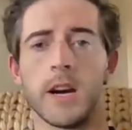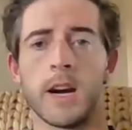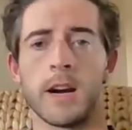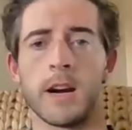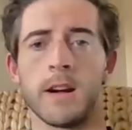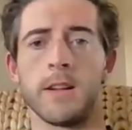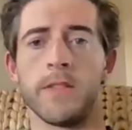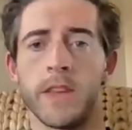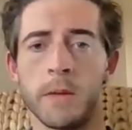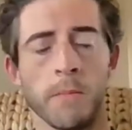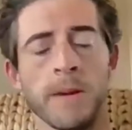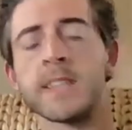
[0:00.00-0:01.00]
uh, the
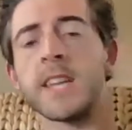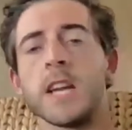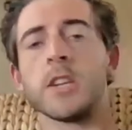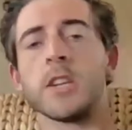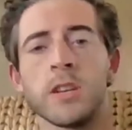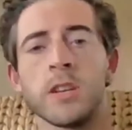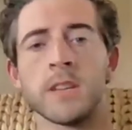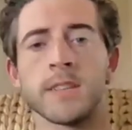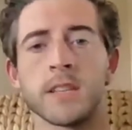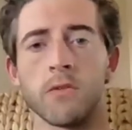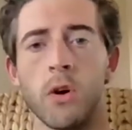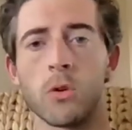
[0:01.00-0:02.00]
implementation is at
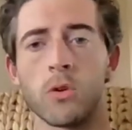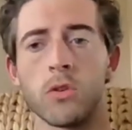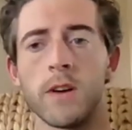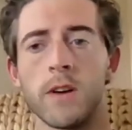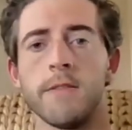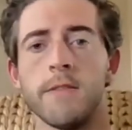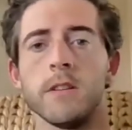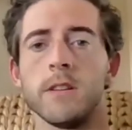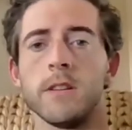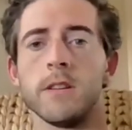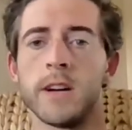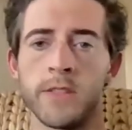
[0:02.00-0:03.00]
the local level,
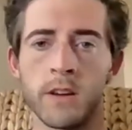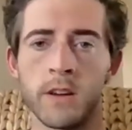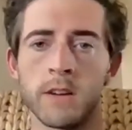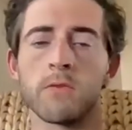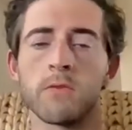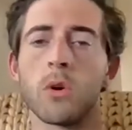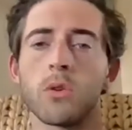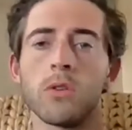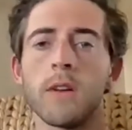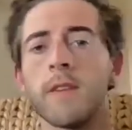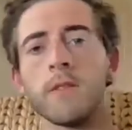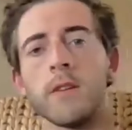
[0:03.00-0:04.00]
and the local
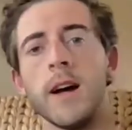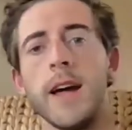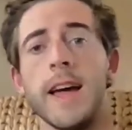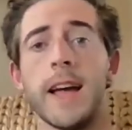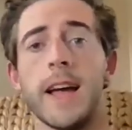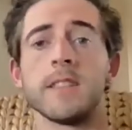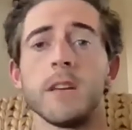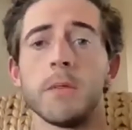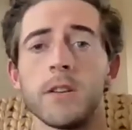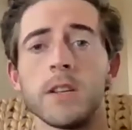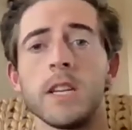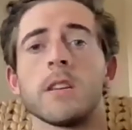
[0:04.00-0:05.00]
level has the
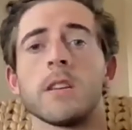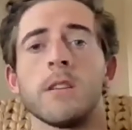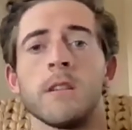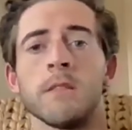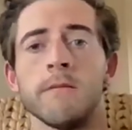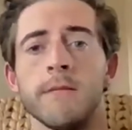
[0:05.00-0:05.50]
ability to